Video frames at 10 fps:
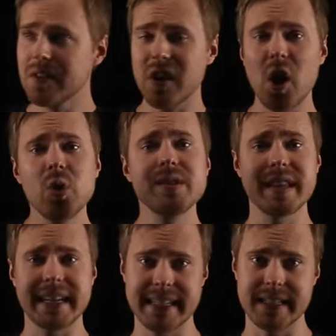to host
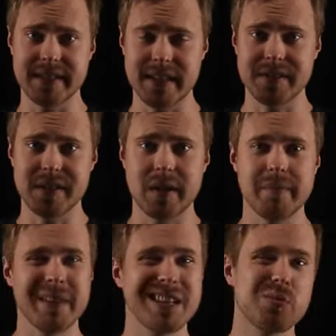that Git
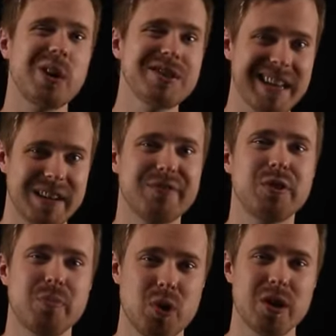system, as well as add a
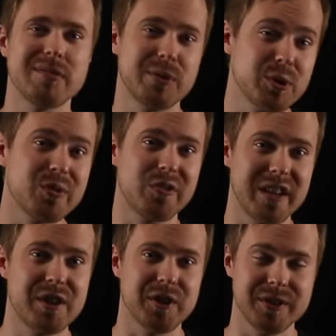few more useful
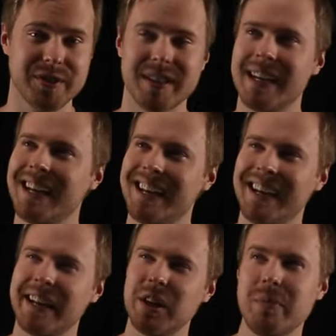features.
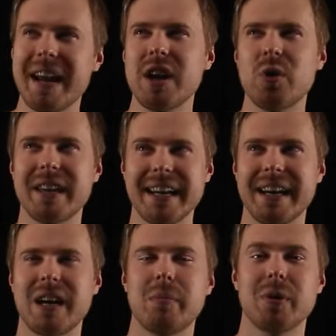You may know
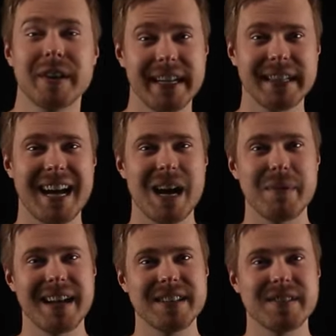GitHub or
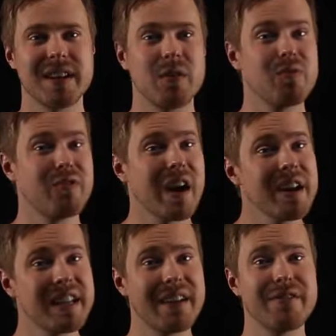GitLab as a
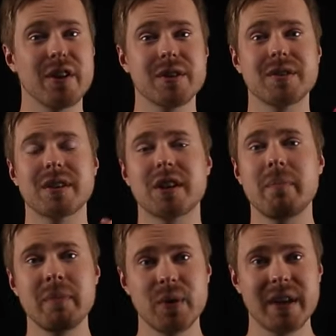very diverse
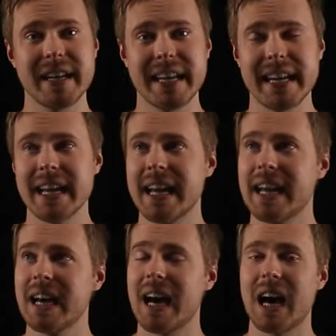community,
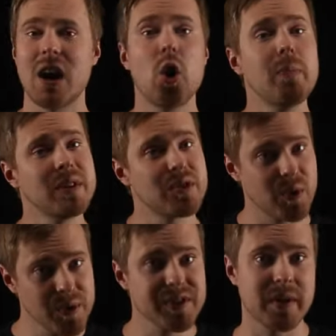open
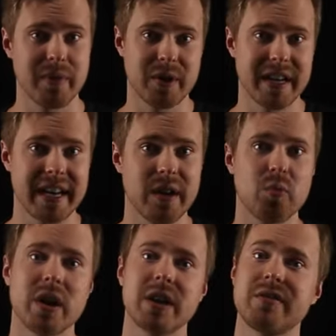source community,
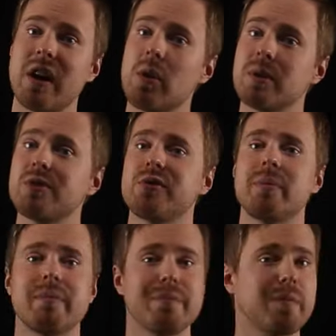where developers
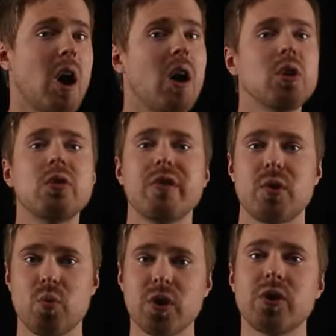from all over
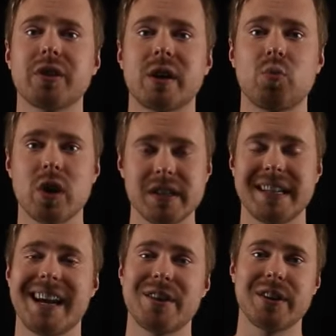the world can work
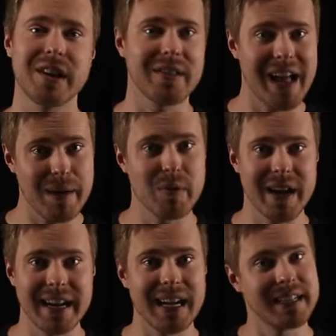together and
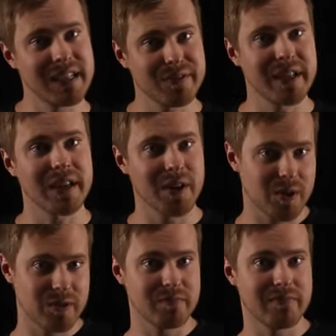collaborate on different
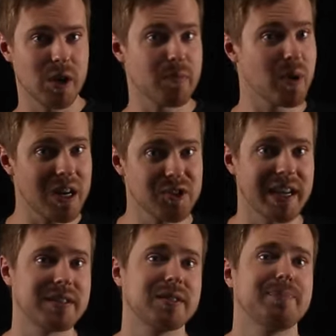code or
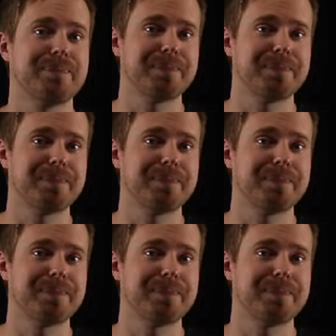projects.